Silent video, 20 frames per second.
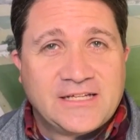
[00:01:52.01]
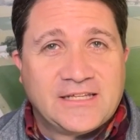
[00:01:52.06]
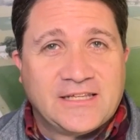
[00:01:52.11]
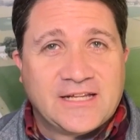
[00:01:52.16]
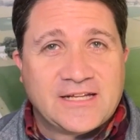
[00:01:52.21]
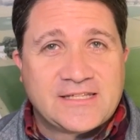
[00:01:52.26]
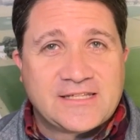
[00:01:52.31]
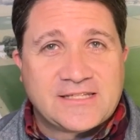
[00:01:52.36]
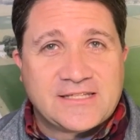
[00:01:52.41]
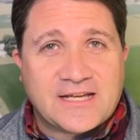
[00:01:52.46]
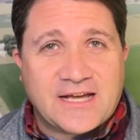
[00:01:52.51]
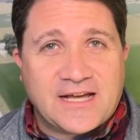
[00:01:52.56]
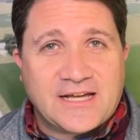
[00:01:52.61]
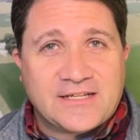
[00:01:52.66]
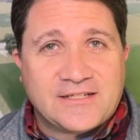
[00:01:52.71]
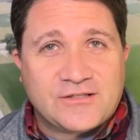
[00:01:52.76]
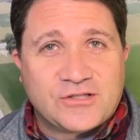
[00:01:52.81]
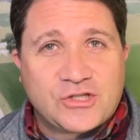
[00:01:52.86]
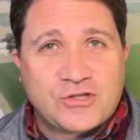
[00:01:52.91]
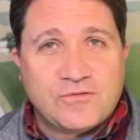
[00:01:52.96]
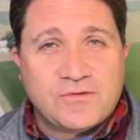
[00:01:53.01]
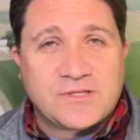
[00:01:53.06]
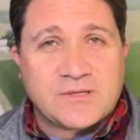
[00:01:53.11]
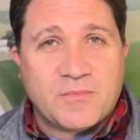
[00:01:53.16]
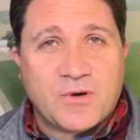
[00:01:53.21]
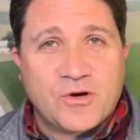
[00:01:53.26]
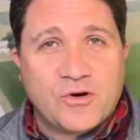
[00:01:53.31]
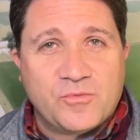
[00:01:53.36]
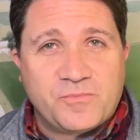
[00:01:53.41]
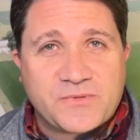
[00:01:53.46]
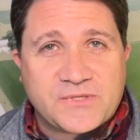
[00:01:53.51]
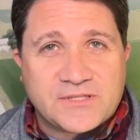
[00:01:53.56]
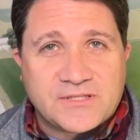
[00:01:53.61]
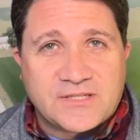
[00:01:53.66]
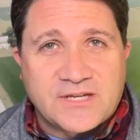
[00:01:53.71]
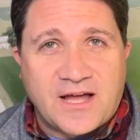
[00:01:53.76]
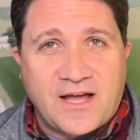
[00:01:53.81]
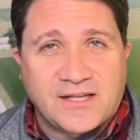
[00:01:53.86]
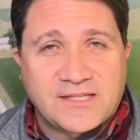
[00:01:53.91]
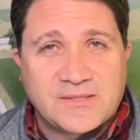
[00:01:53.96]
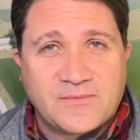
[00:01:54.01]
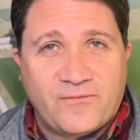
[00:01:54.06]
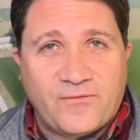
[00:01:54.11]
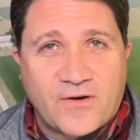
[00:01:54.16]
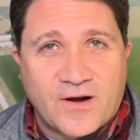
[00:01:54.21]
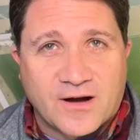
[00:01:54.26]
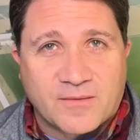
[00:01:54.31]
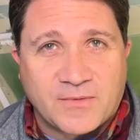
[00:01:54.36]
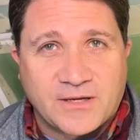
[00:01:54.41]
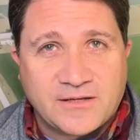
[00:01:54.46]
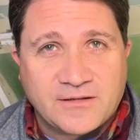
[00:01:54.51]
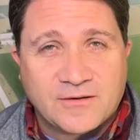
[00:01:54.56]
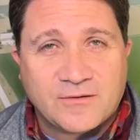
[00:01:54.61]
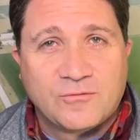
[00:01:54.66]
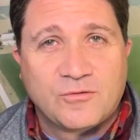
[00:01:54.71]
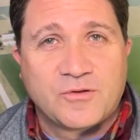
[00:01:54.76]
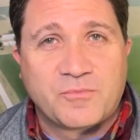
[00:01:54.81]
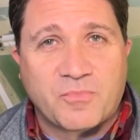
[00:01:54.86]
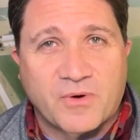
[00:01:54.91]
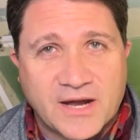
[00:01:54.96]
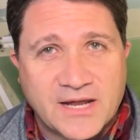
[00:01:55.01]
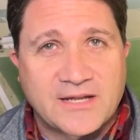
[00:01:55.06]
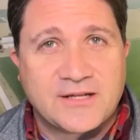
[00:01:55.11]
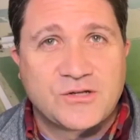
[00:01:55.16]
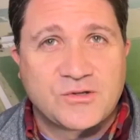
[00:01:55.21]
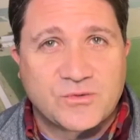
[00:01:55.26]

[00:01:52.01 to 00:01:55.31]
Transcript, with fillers: Let's uh, shoot some hoops and talk some farming with Brandon